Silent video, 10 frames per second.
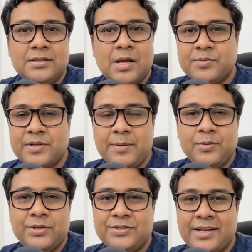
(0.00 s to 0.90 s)
subscribe to
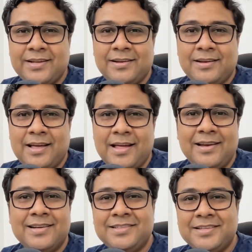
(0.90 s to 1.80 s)
this channel
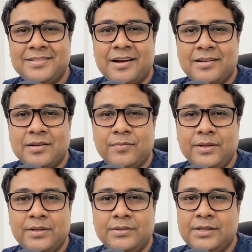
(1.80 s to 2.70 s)
and let's get started
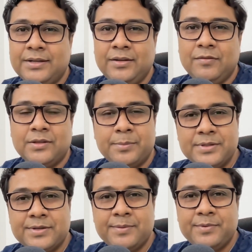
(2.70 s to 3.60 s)
with the journey of
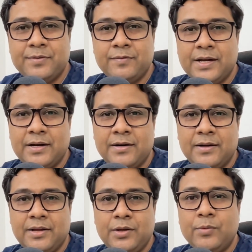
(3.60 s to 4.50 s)
tapascript where
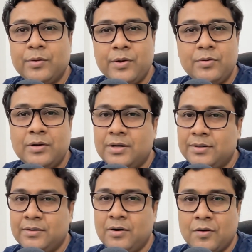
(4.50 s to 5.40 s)
you are going to
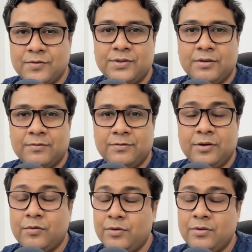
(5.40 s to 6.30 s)
learn a lot of stuff
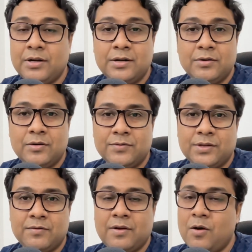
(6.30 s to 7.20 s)
you're going to learn a lot of
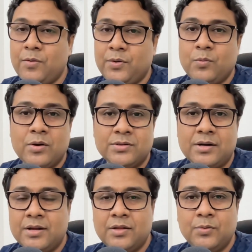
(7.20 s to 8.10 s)
stuff how it works
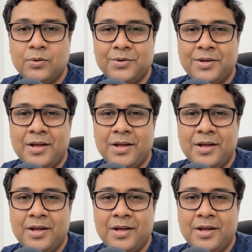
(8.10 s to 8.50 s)
under the hood